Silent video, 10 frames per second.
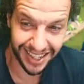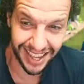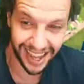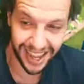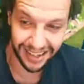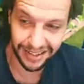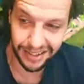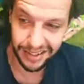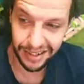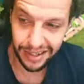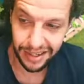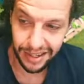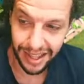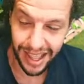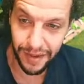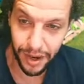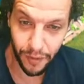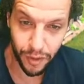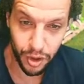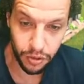You can.
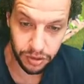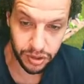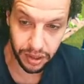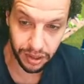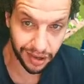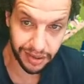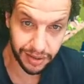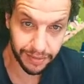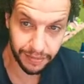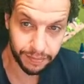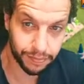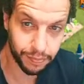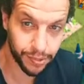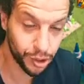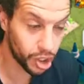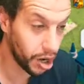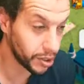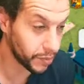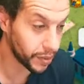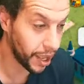Even if you, like, push
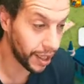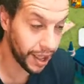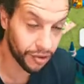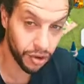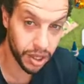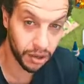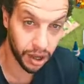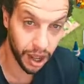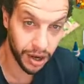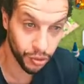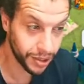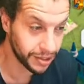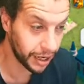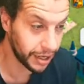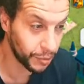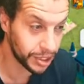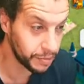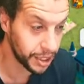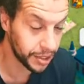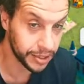hard. And I agree. Like, I know exactly what
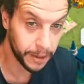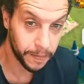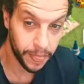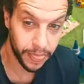he means